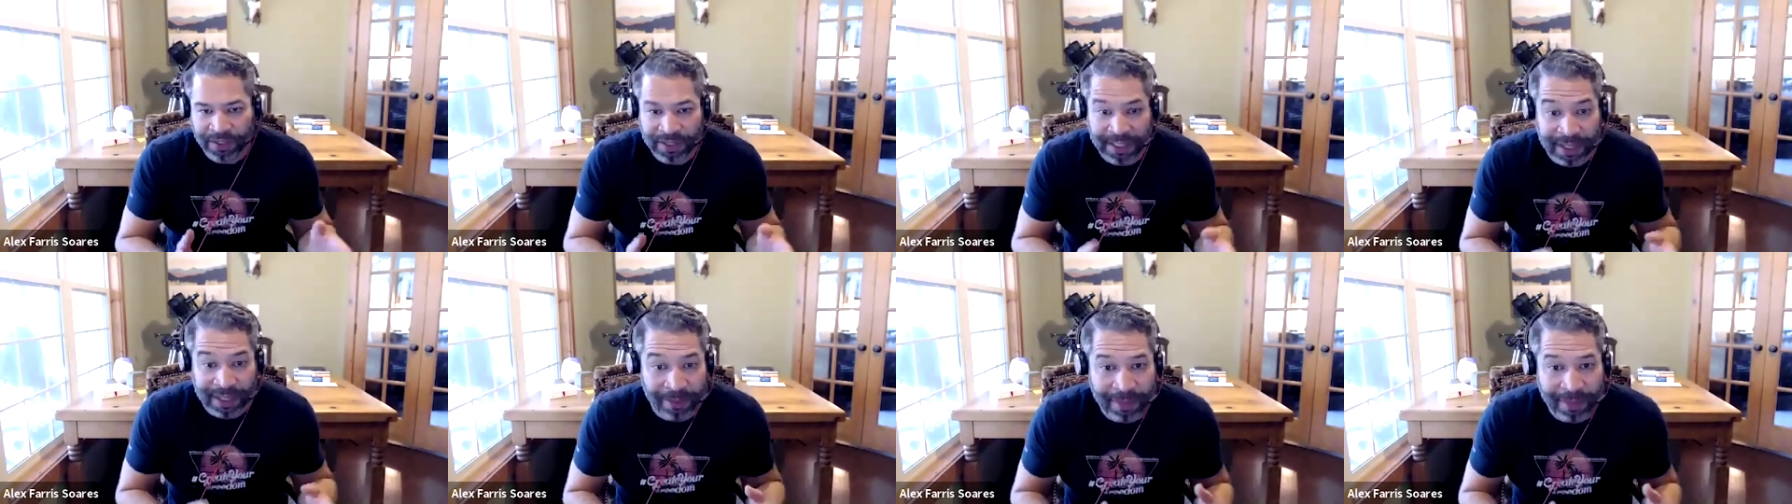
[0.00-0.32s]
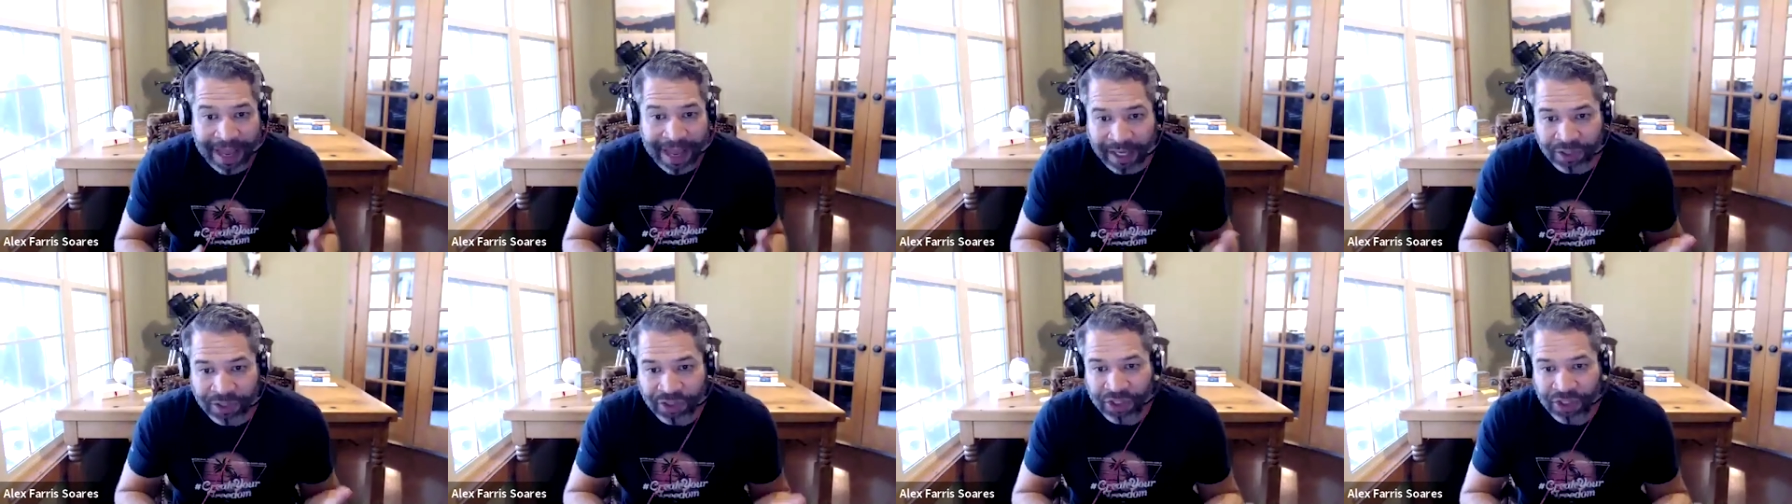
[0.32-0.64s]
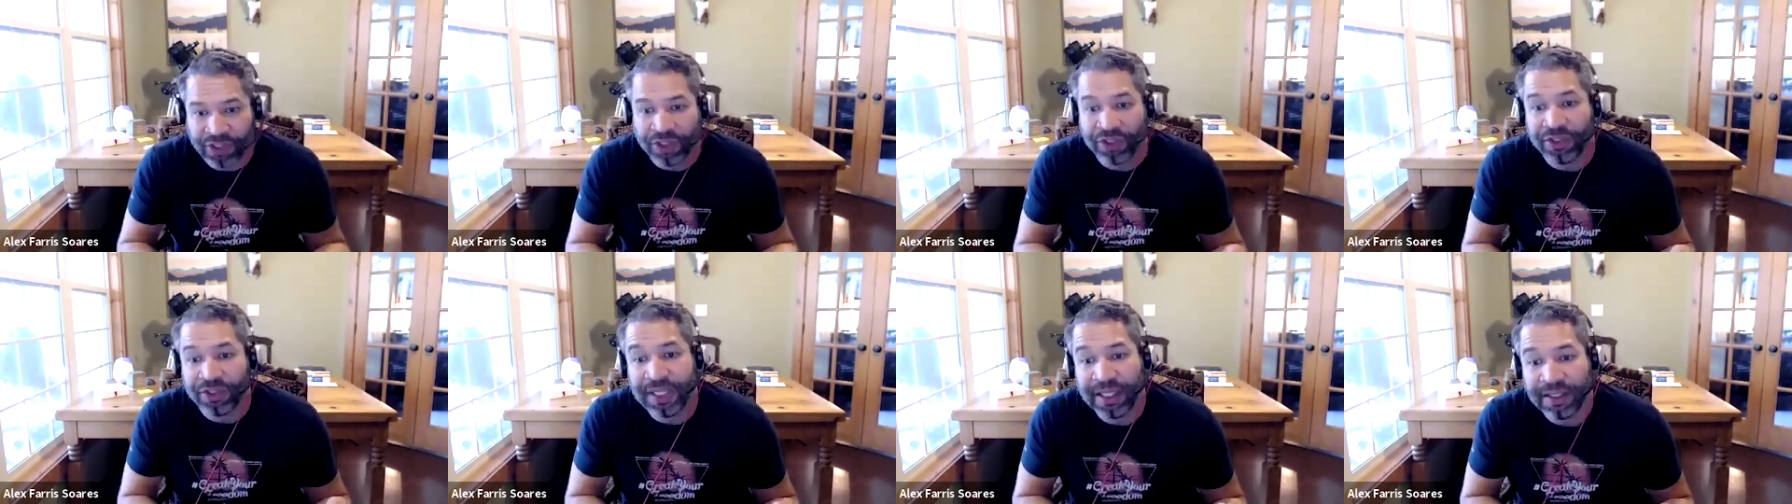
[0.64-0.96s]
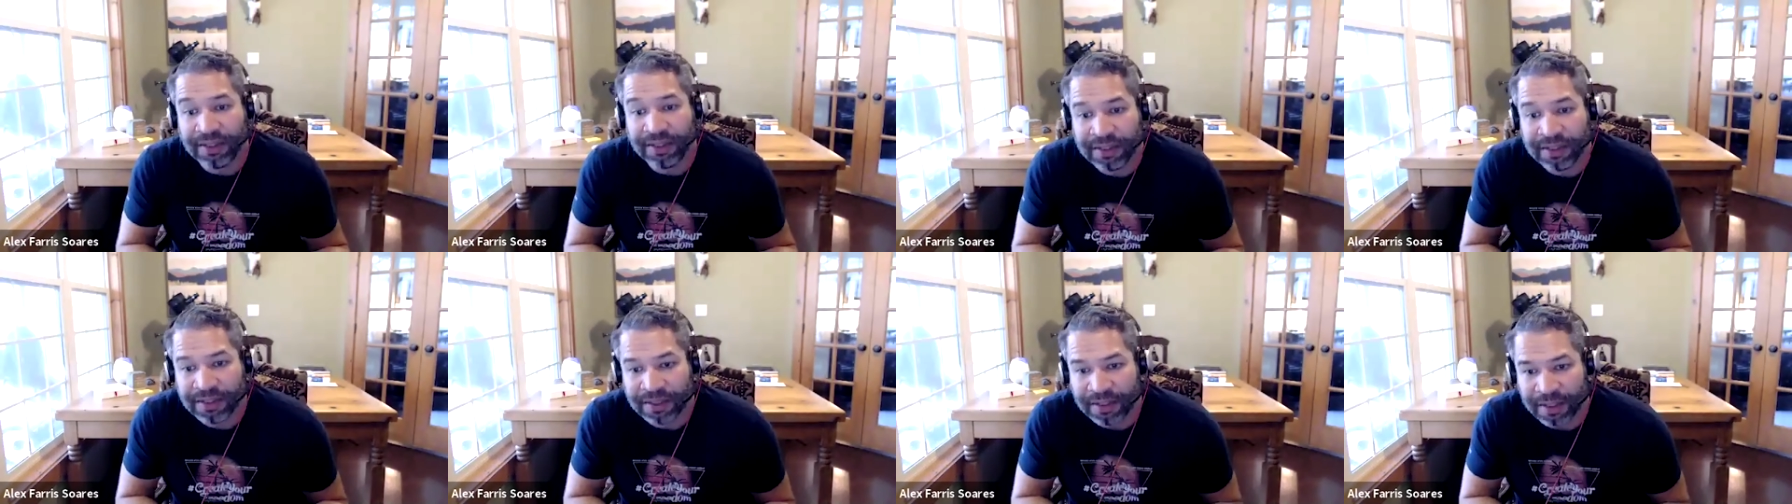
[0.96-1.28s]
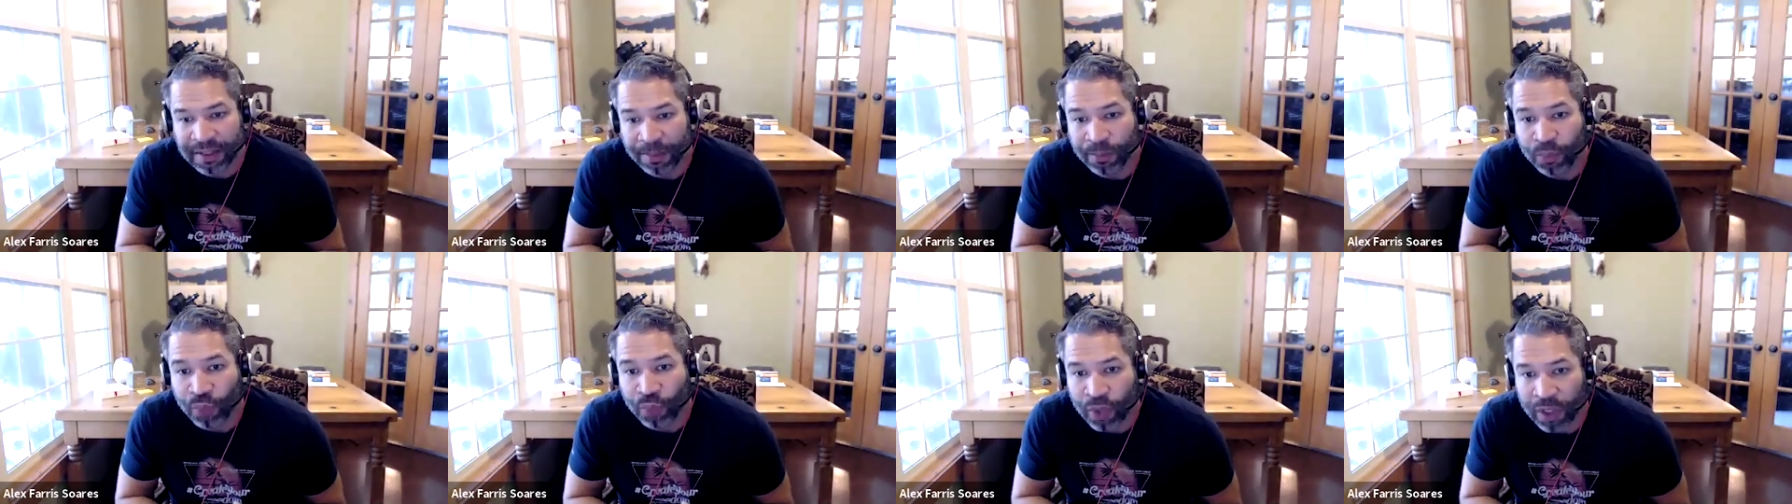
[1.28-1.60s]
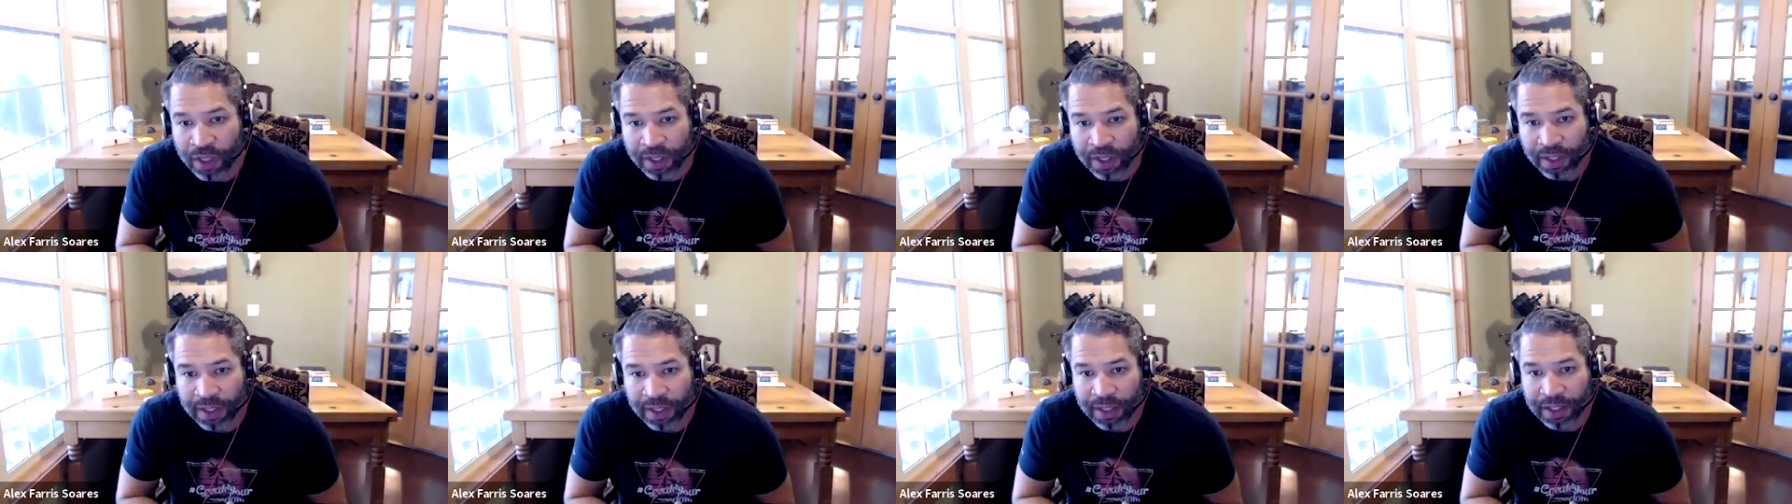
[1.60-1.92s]
I imagine you did some
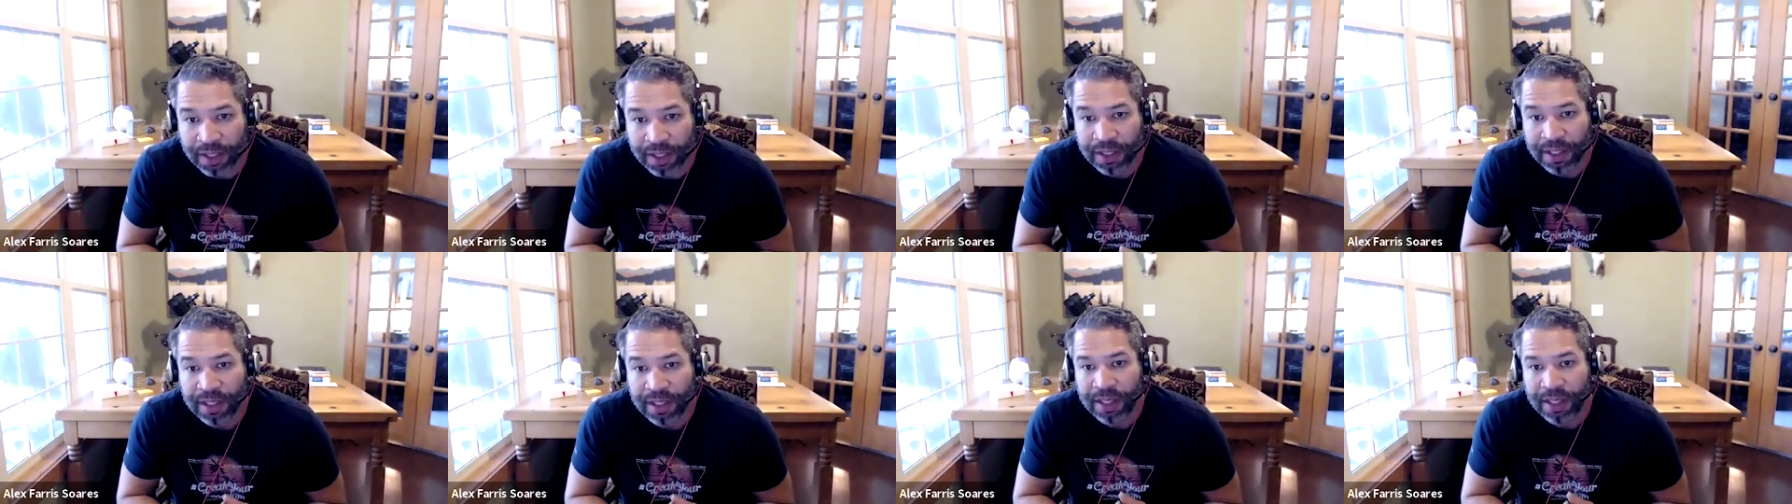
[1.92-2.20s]
work